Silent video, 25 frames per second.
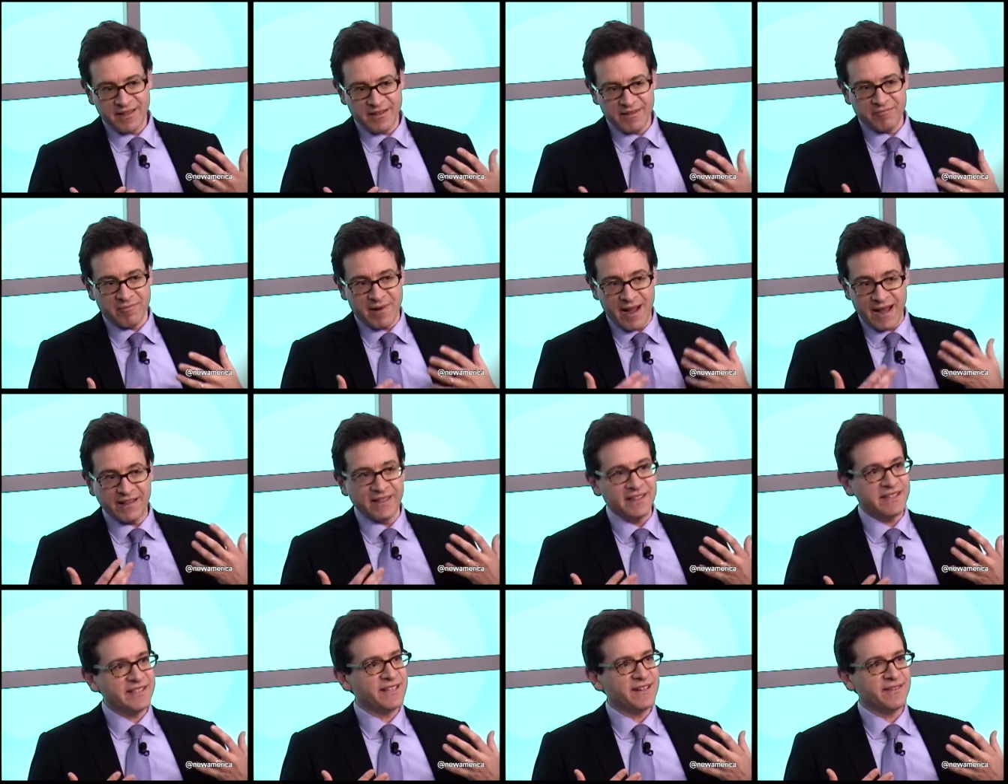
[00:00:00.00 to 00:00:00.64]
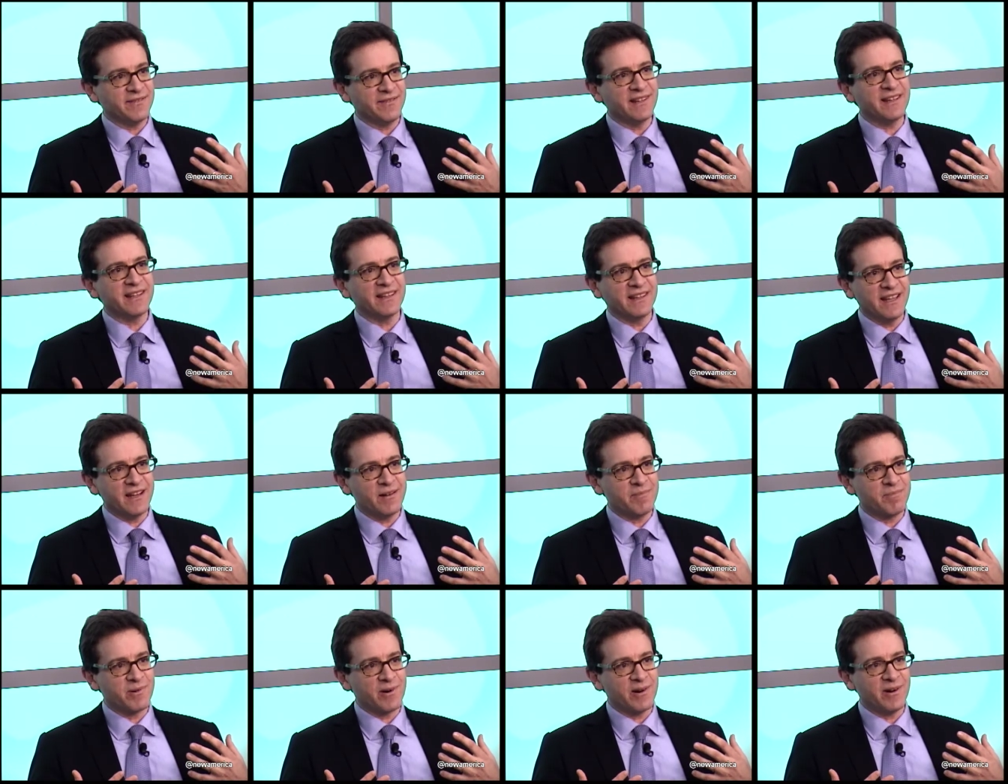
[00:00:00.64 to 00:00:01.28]
Relatively
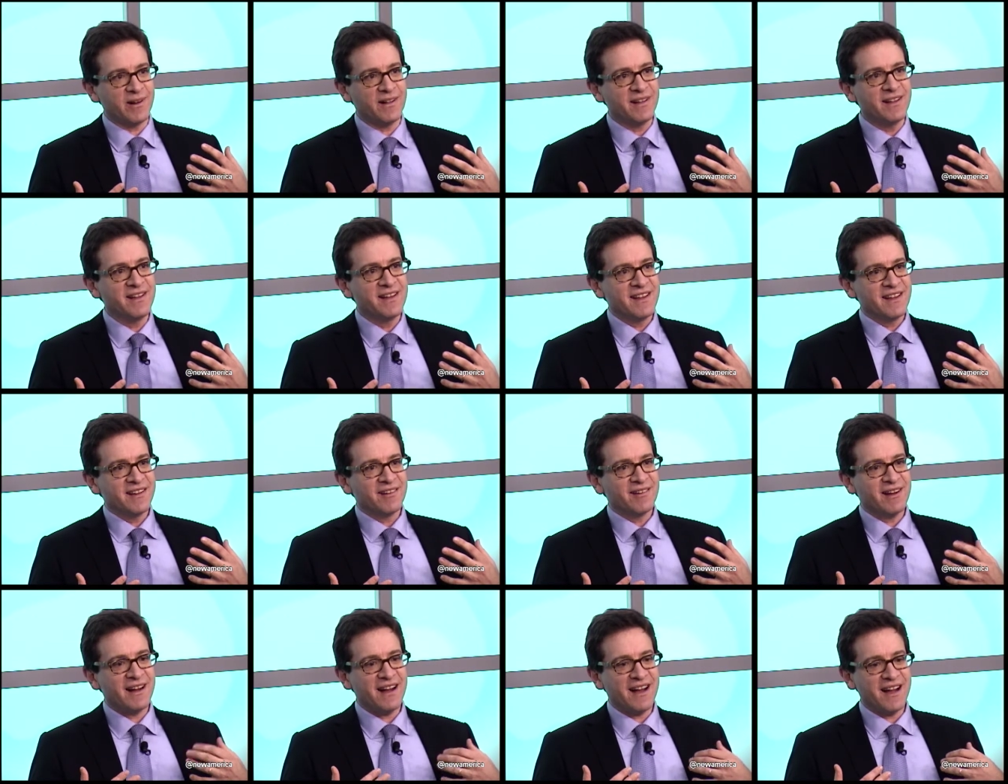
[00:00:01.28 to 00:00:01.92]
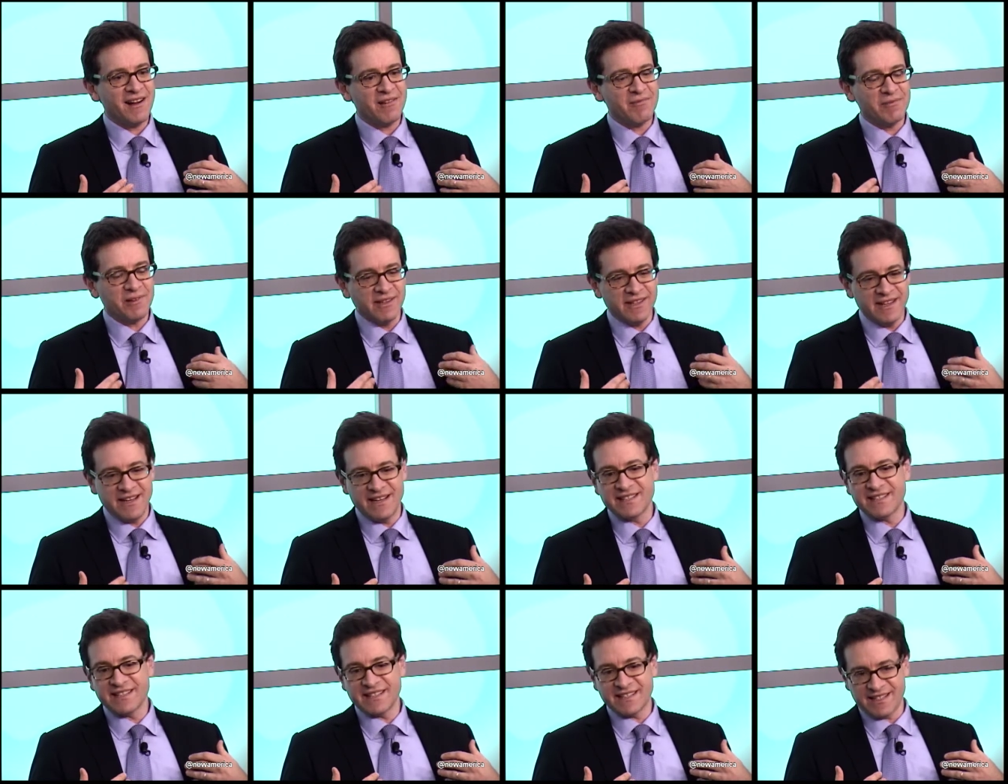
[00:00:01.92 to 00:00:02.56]
liberal
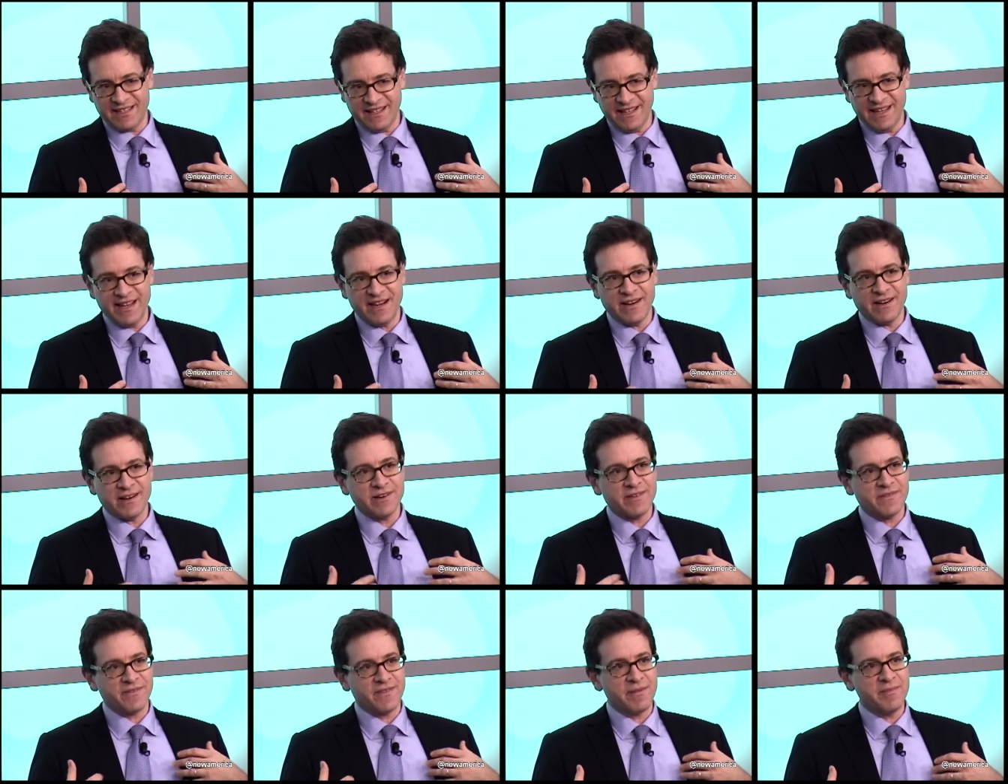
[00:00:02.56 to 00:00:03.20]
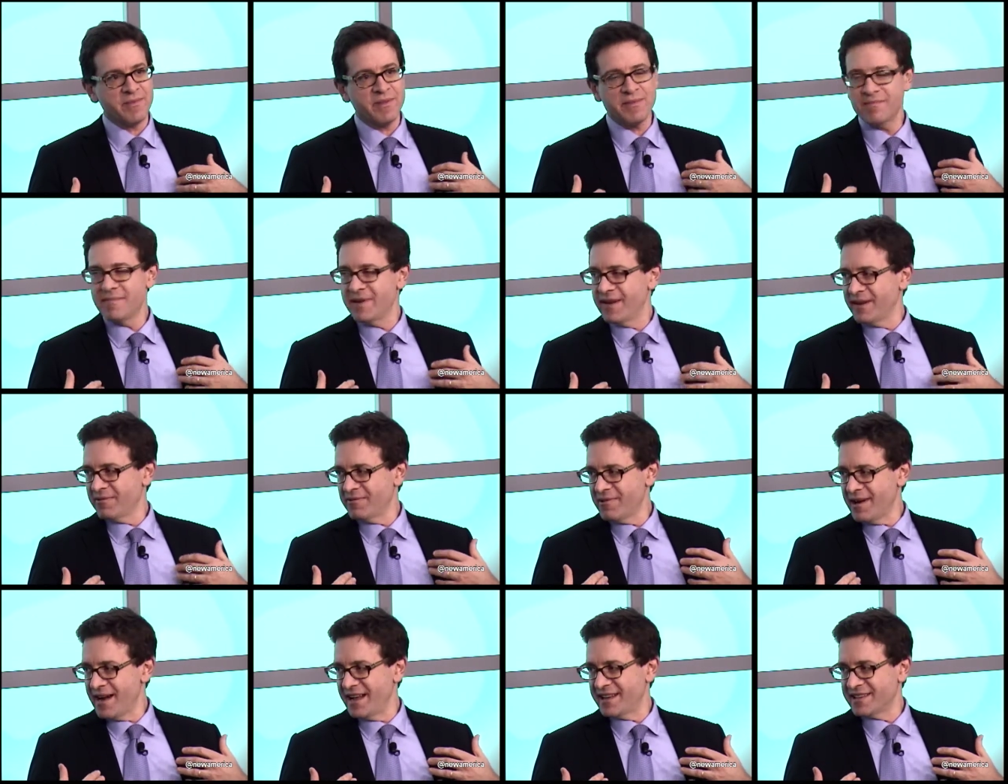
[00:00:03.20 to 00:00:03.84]
religious leaders from the
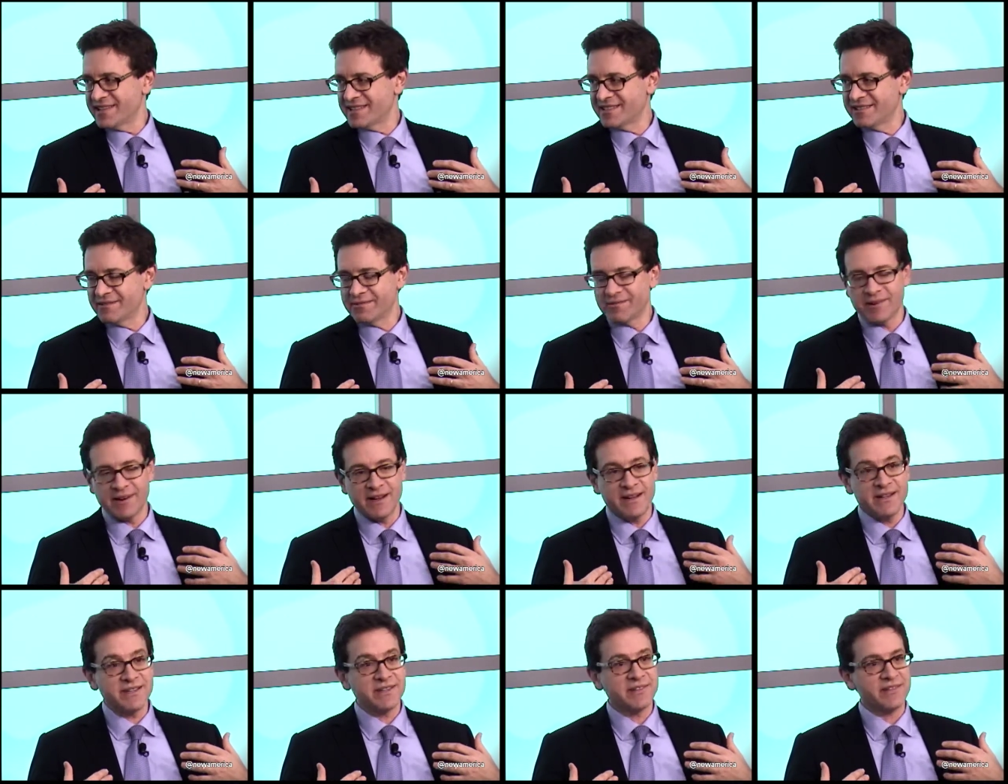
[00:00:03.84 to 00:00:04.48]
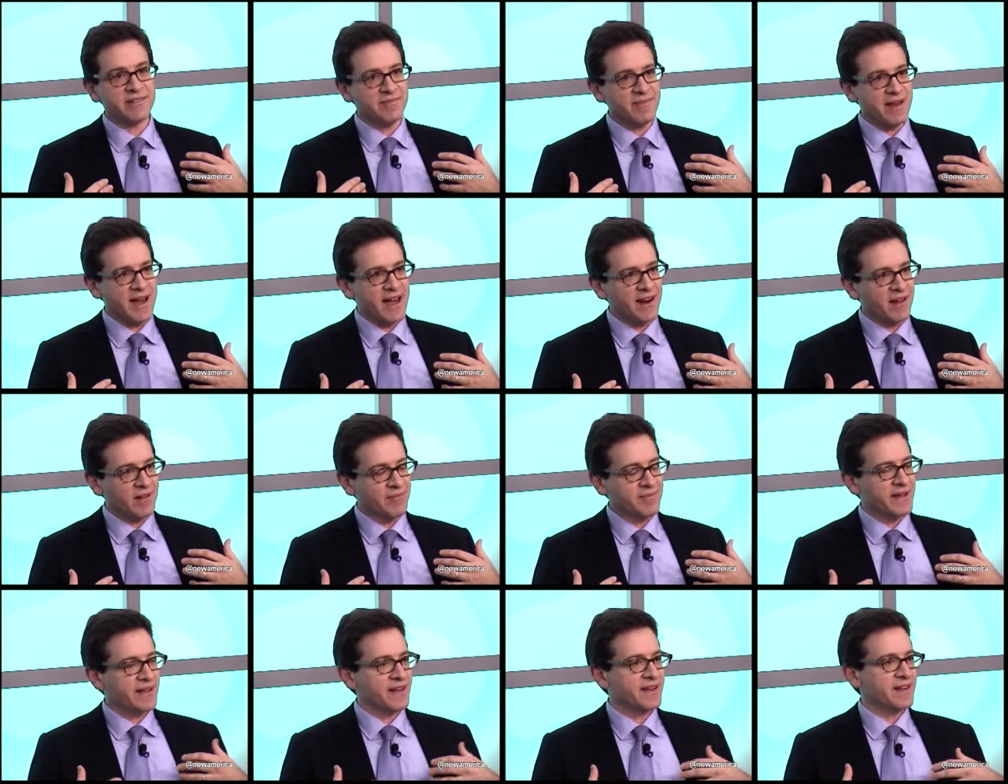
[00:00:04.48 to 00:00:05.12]
Midwest were
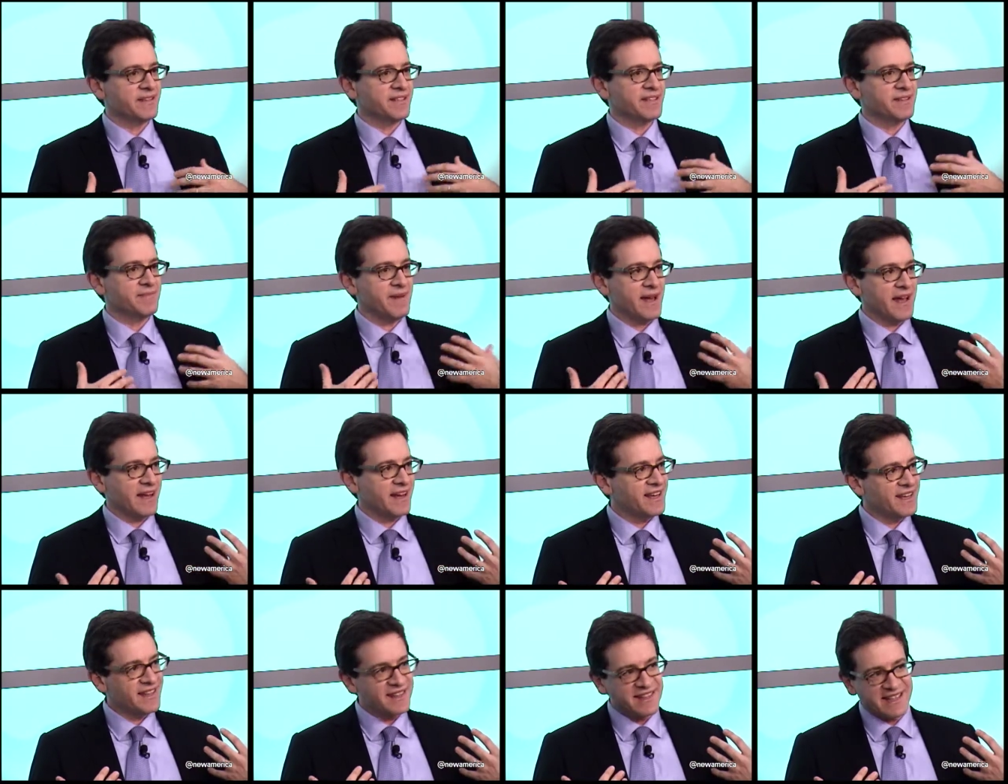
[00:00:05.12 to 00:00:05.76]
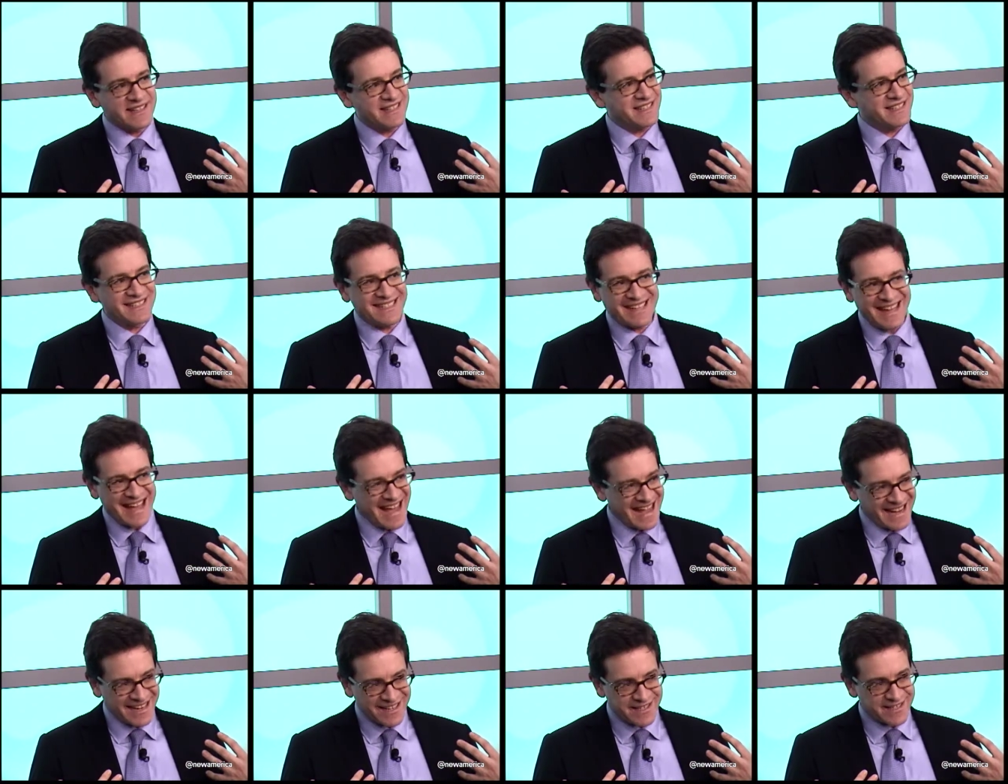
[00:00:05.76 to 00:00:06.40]
instrumental, because in many of these
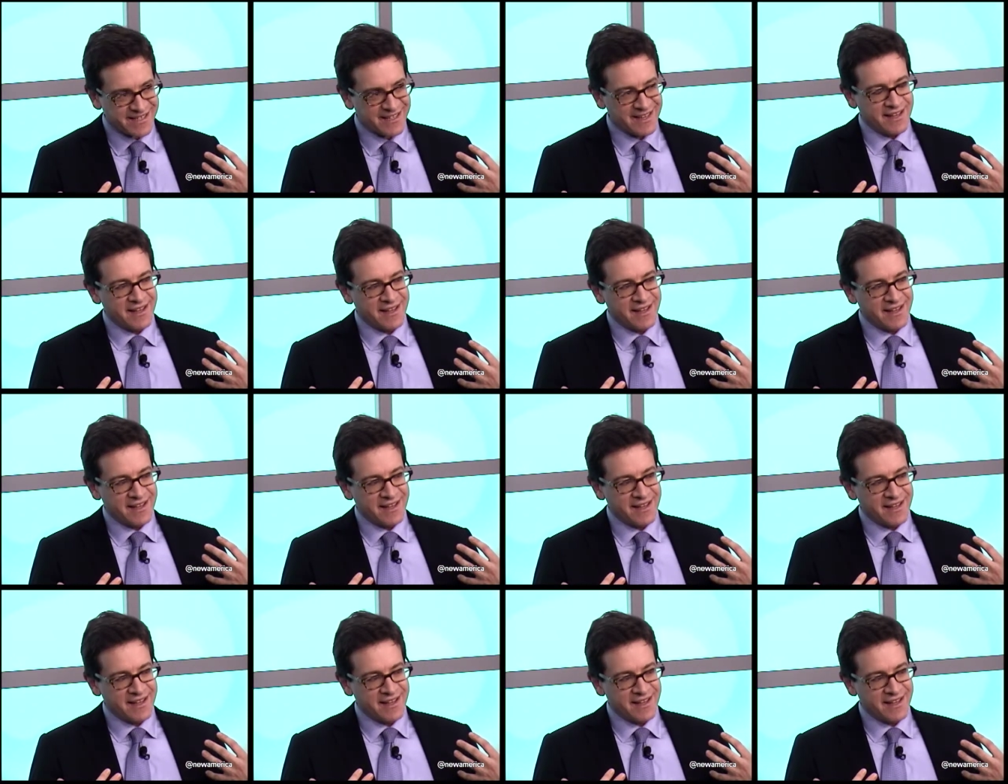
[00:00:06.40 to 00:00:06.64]
states,